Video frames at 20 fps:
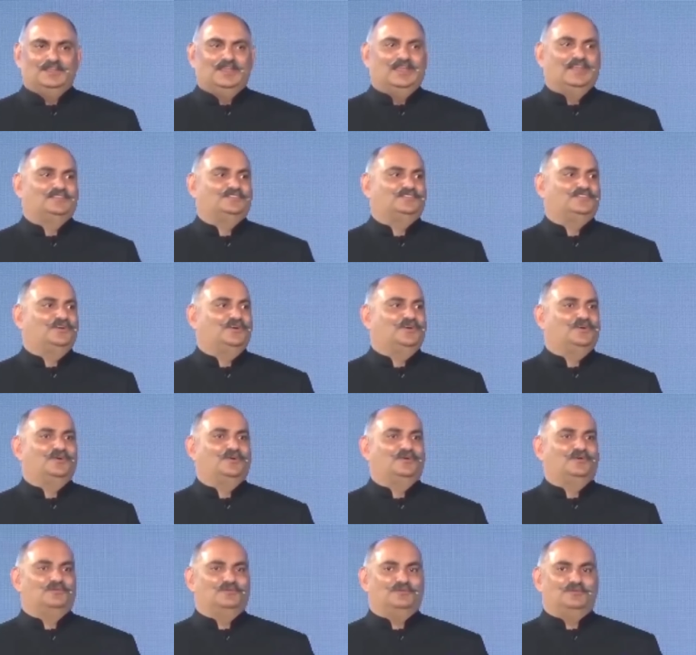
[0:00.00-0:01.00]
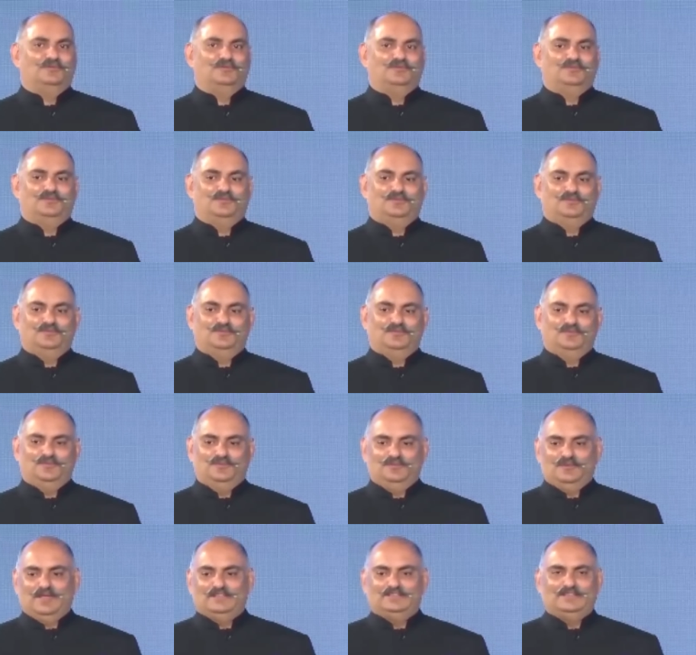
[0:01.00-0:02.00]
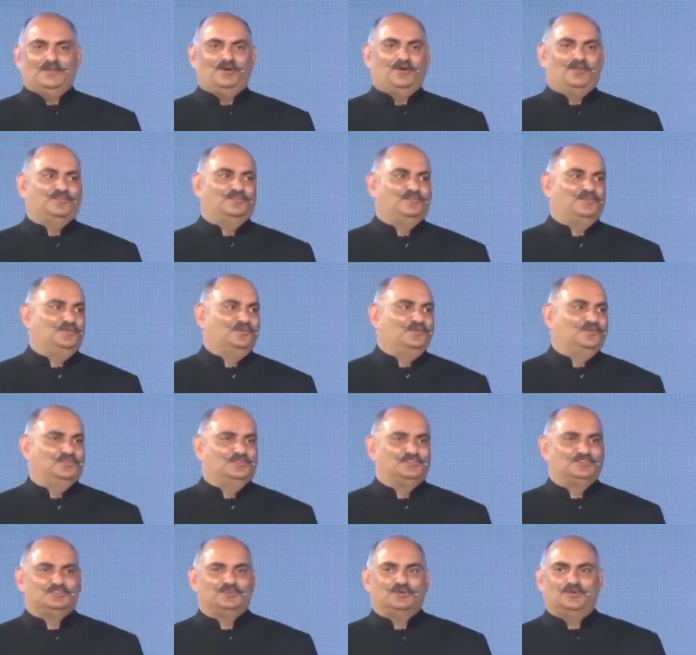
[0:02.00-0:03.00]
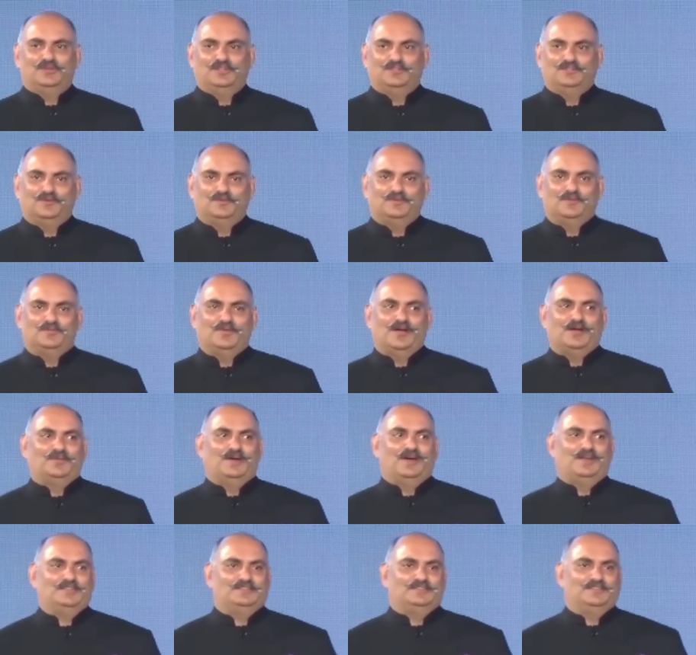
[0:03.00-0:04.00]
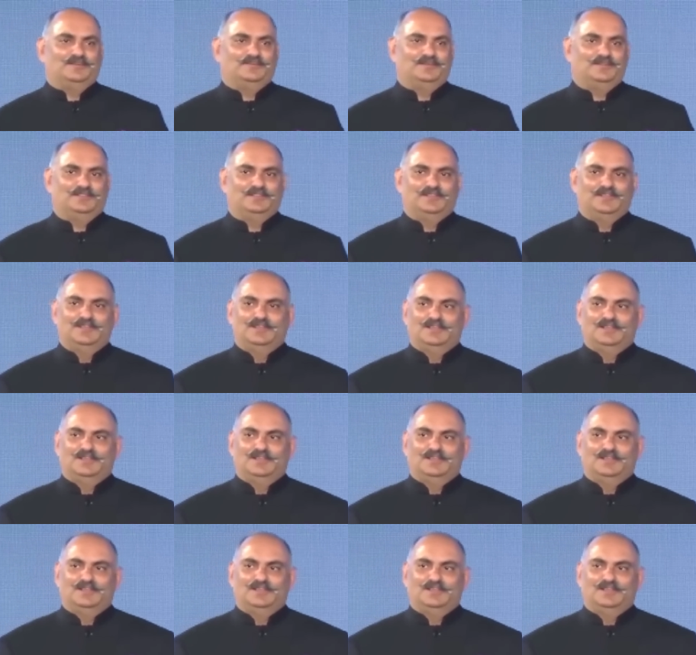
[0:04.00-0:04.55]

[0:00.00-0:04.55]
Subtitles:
And so I think all of you know the story from the Mahabharata with